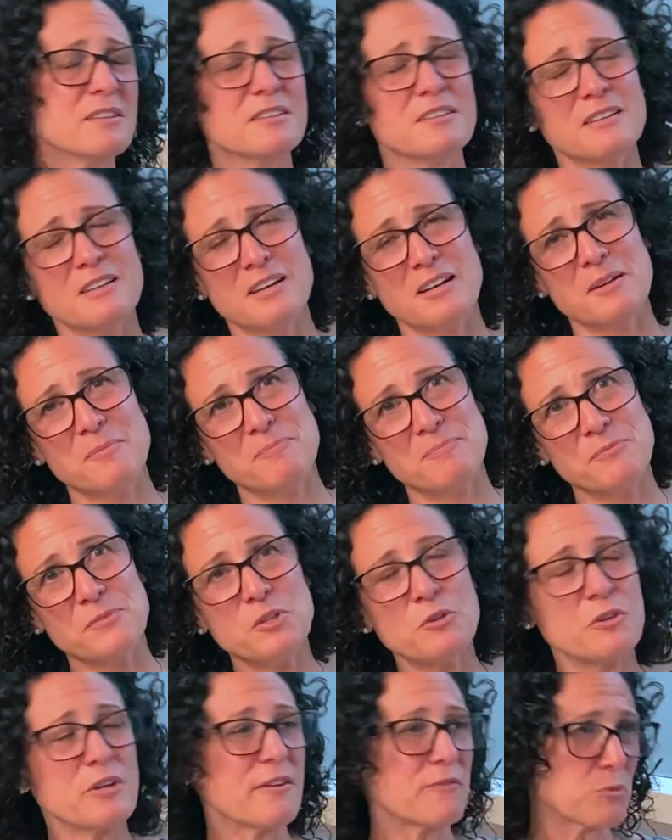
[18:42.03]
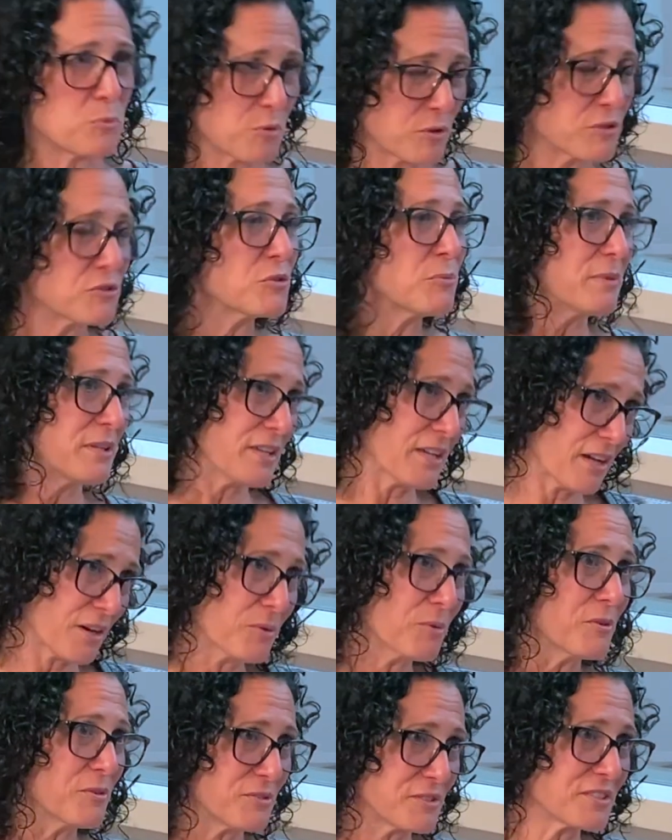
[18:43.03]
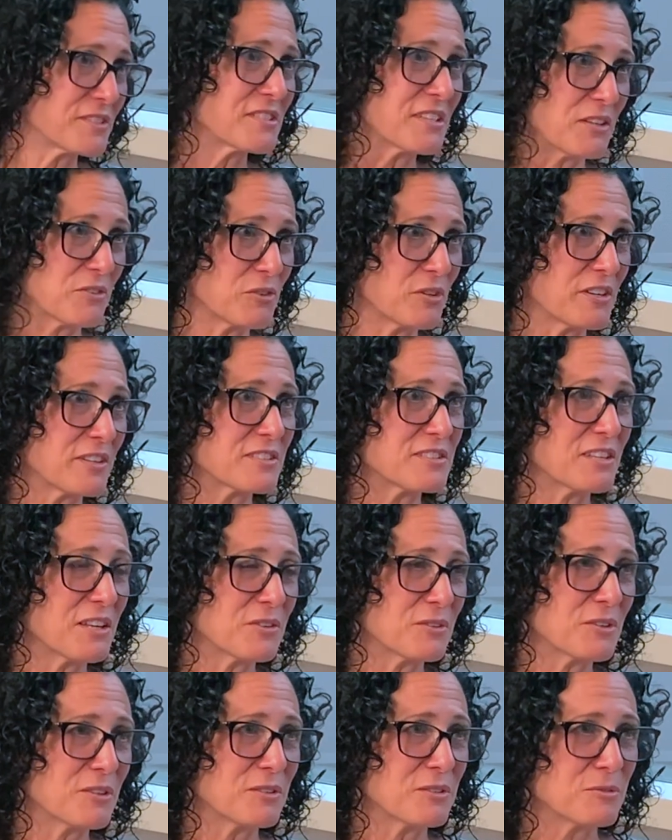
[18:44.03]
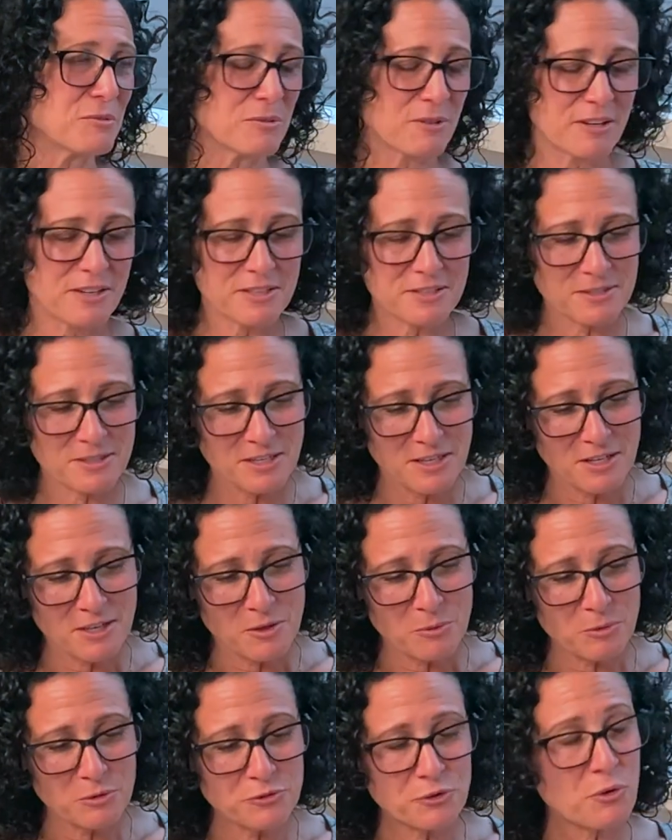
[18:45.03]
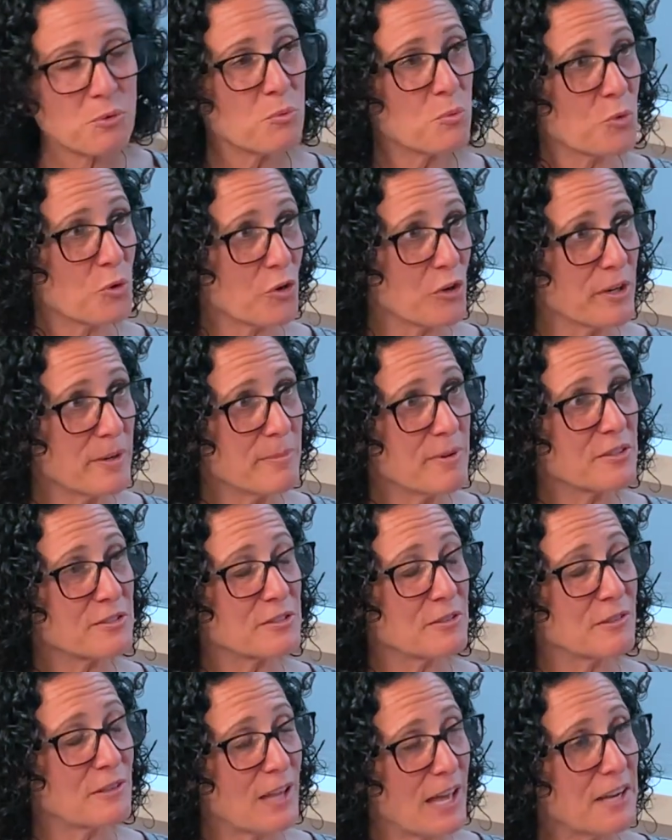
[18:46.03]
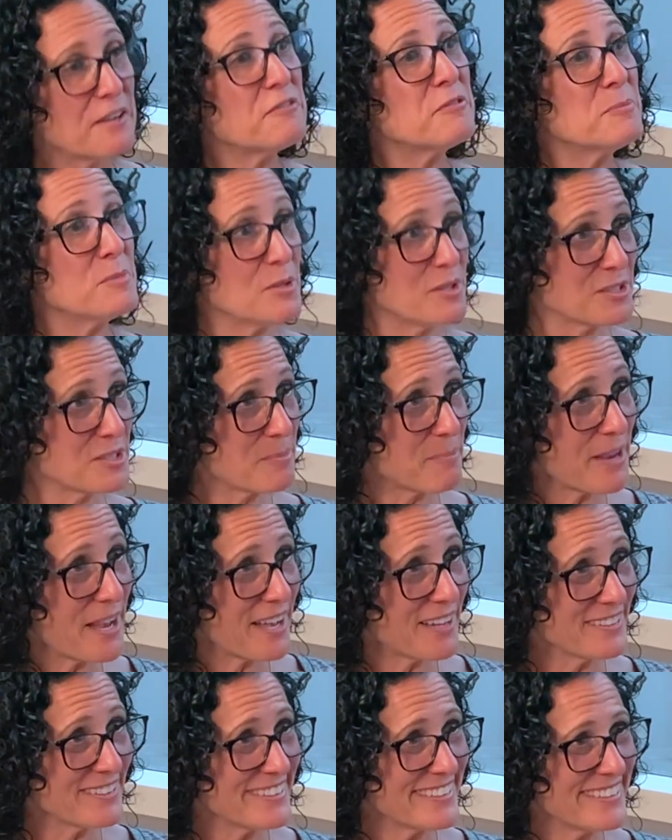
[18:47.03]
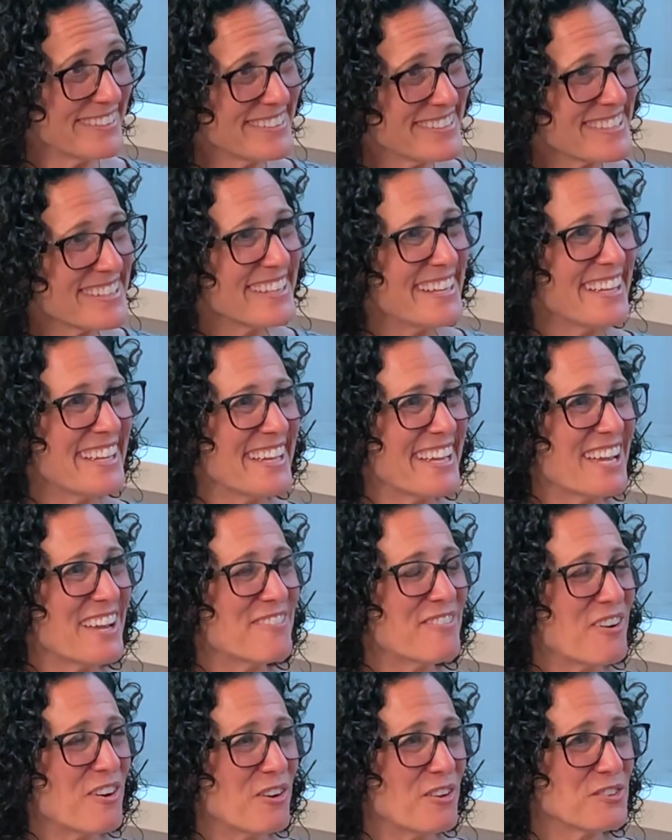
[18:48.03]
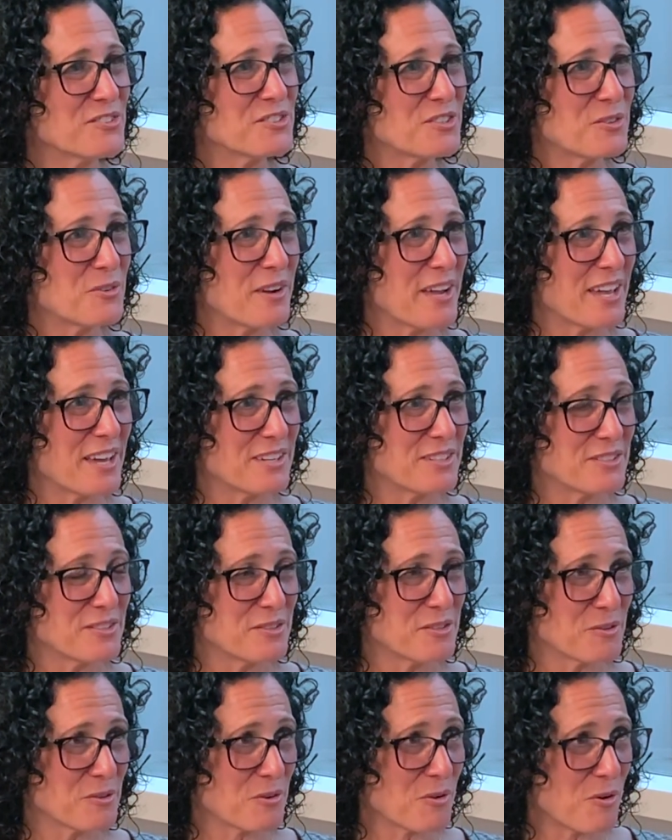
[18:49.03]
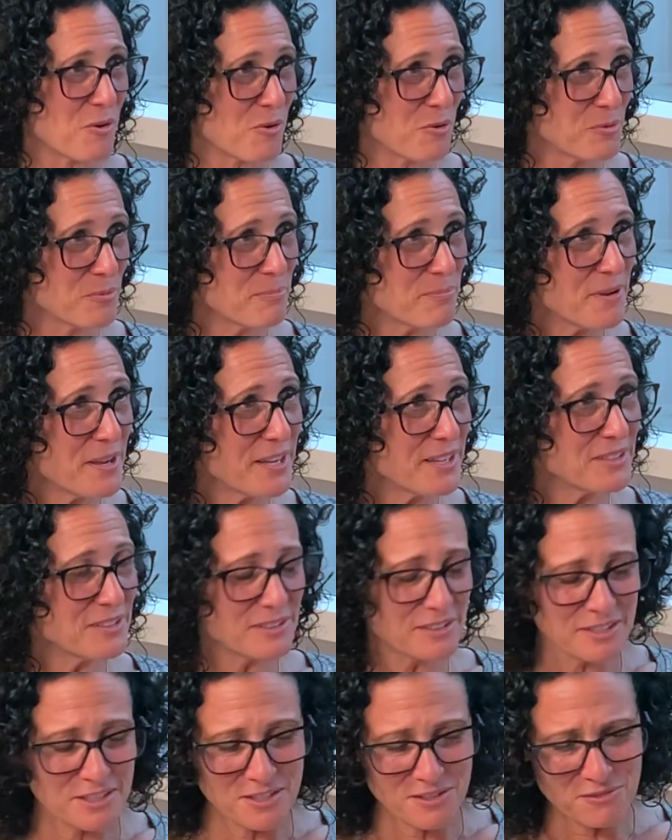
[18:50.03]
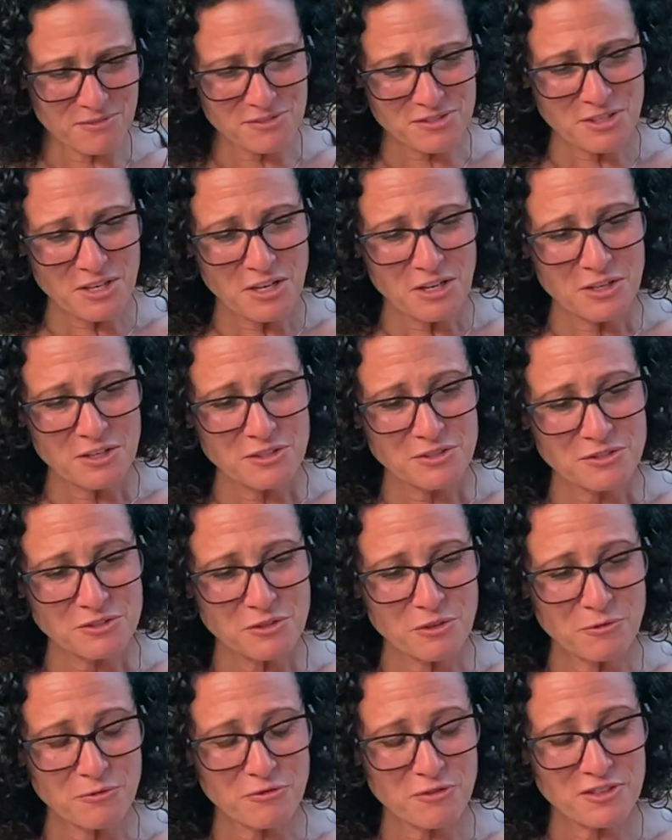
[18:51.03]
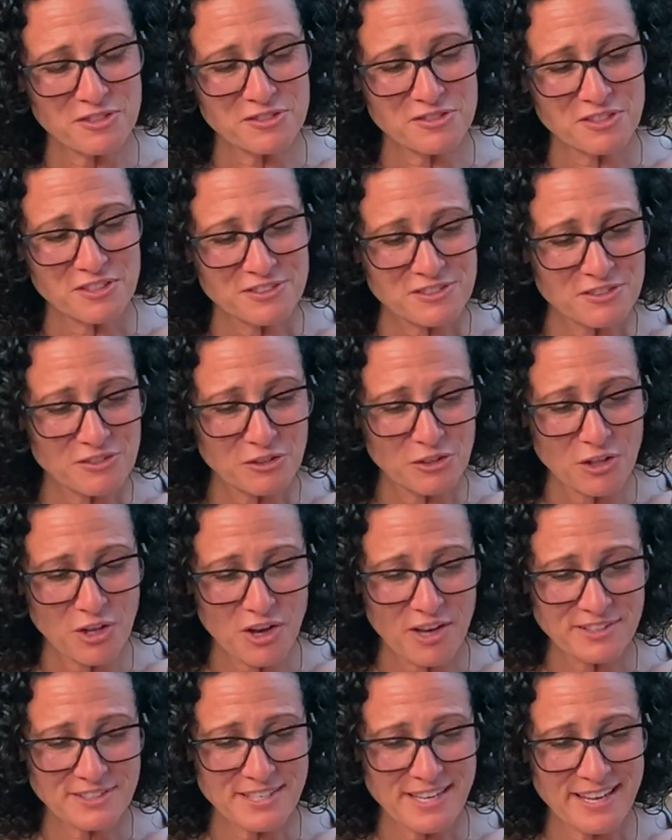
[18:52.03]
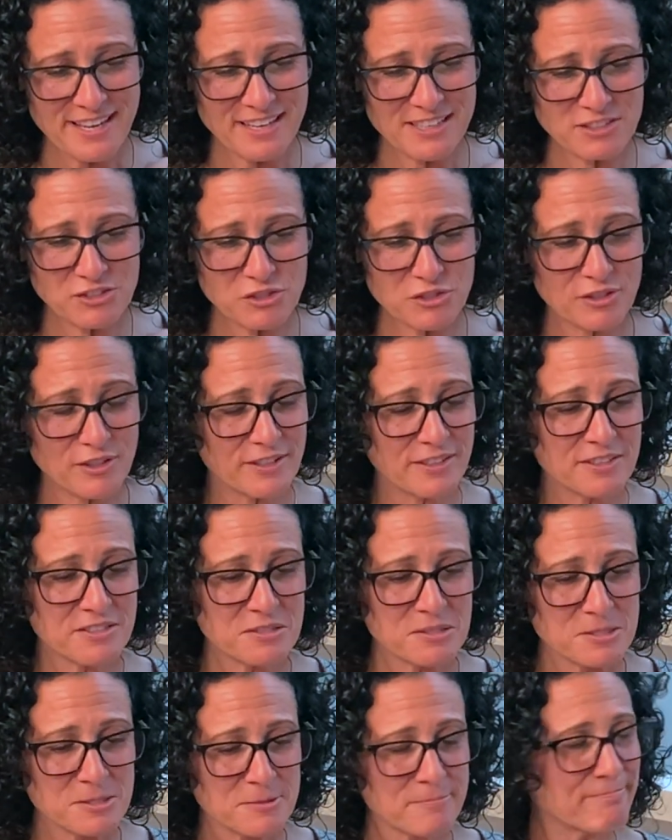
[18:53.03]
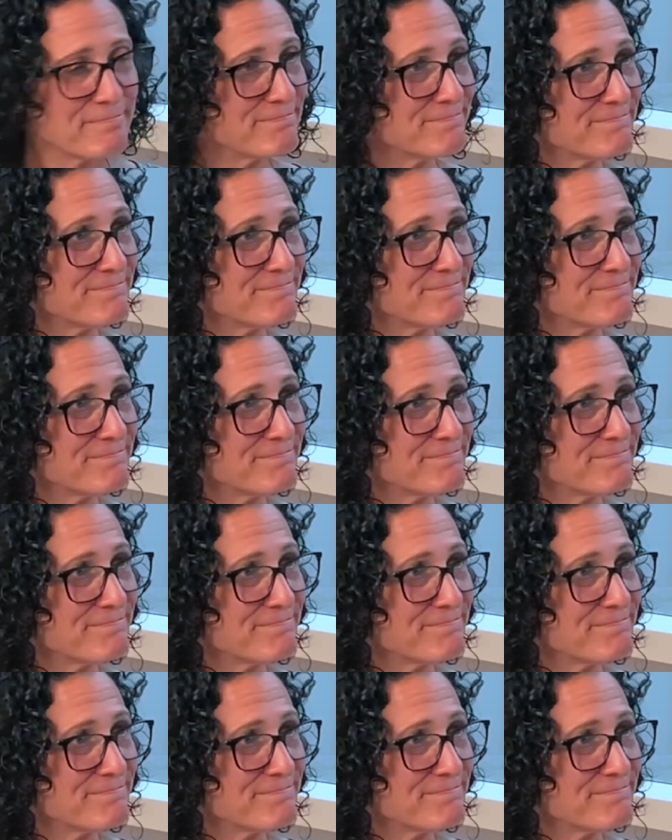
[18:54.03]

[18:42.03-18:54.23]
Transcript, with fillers: um, you know, you have to work so many hours, et cetera, et cetera, right? Well, don't worry because a lot of municipalities have also added their own paid leaves. Yes. So, for instance, Los Angeles,